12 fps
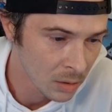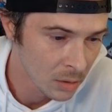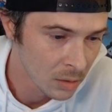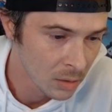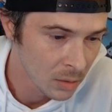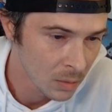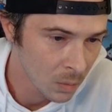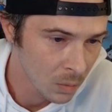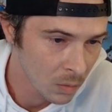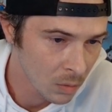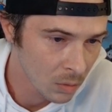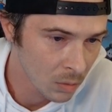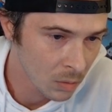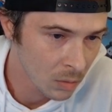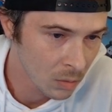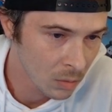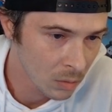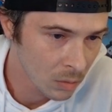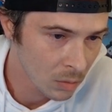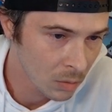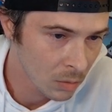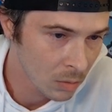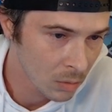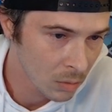
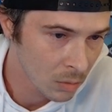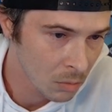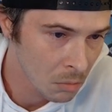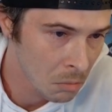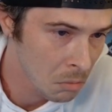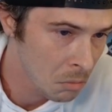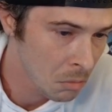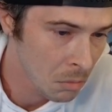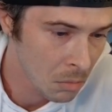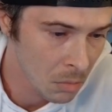Nobody speaks.